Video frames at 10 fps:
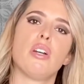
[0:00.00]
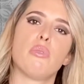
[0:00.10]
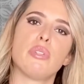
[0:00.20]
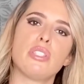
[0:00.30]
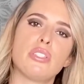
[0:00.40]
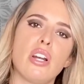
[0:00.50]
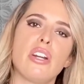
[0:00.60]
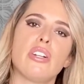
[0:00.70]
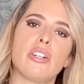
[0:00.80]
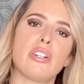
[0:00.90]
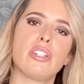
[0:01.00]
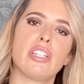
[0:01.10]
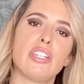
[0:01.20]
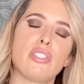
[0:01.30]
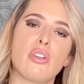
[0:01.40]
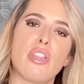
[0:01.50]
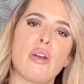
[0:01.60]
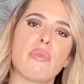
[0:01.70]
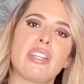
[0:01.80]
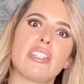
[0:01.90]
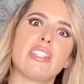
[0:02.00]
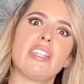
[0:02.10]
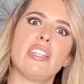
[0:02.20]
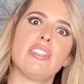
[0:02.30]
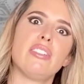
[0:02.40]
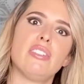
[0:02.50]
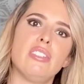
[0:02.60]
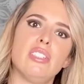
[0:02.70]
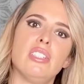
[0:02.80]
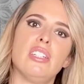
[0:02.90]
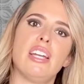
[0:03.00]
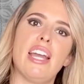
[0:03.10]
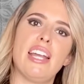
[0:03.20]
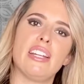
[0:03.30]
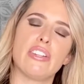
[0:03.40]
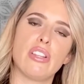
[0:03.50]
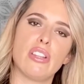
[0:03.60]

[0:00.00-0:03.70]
We start early so that we can heal and